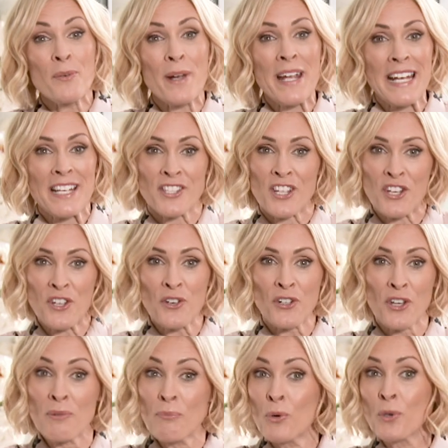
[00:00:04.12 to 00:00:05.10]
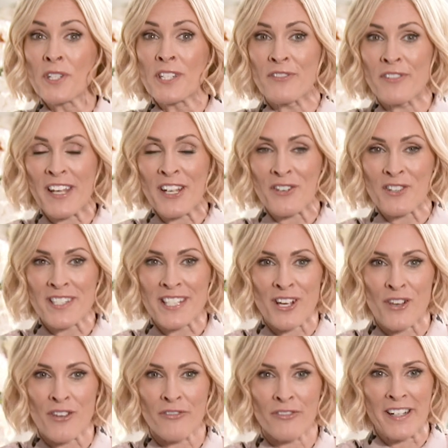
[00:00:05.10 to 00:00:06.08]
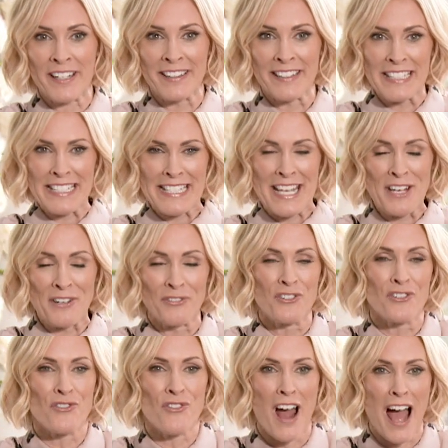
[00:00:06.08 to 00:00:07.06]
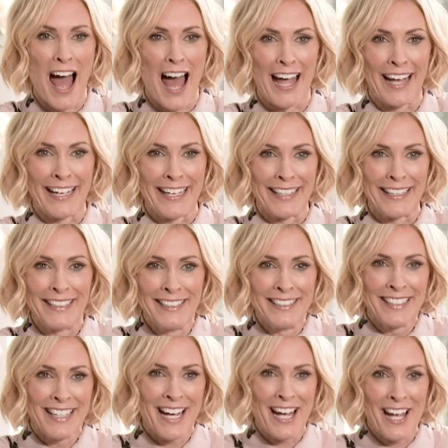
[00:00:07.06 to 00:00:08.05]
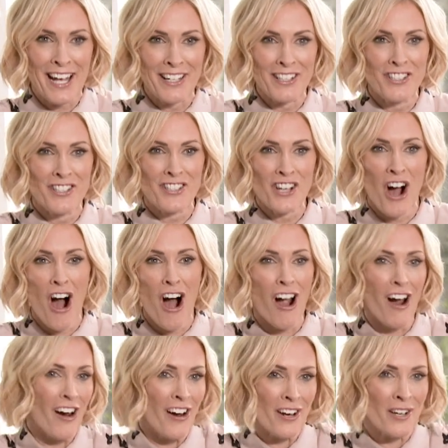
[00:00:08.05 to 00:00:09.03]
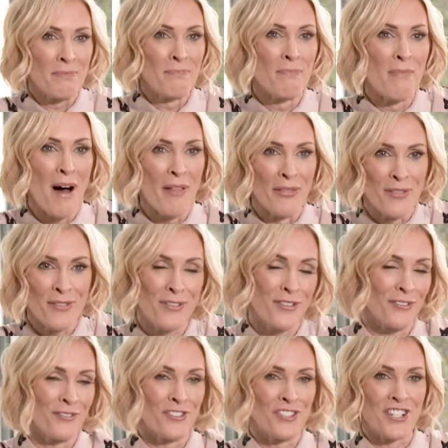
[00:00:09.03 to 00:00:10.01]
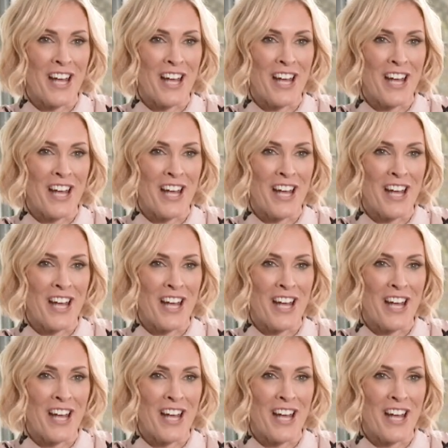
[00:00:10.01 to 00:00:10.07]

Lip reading: ways that you can motivate yourself in this kind of dry, dark month of